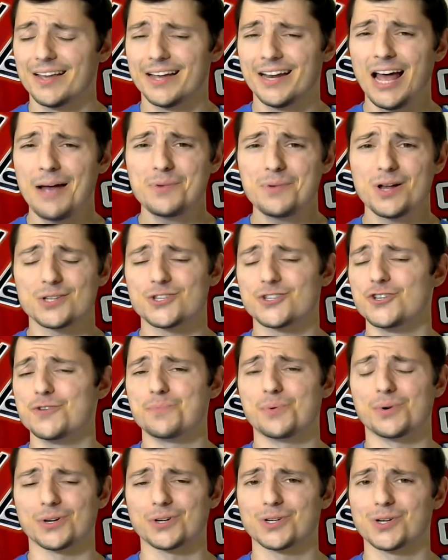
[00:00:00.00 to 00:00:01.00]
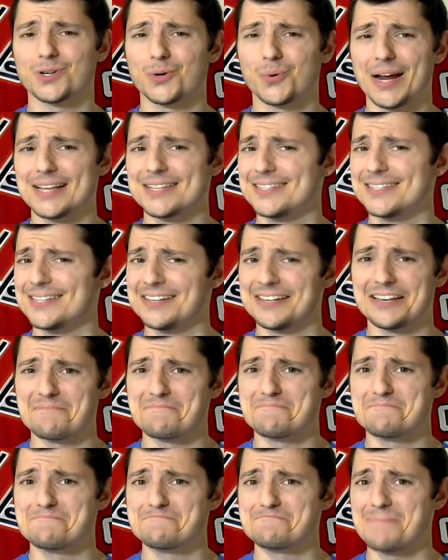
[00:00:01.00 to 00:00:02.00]
and I'm not super crazy
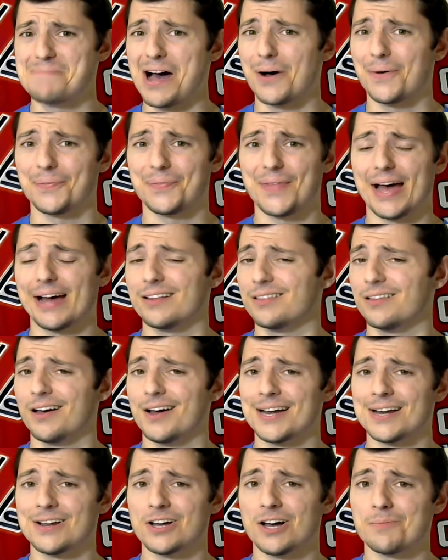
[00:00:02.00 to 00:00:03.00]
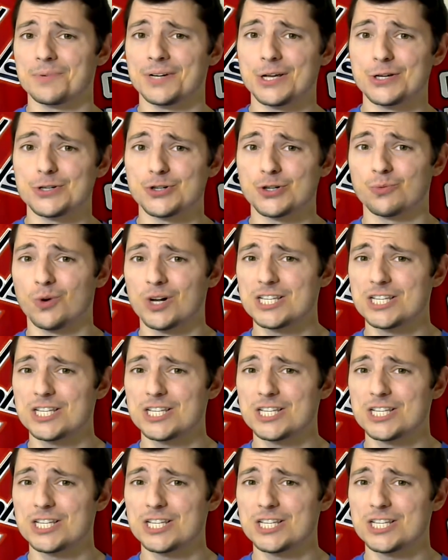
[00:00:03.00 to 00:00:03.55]
about about that line combination.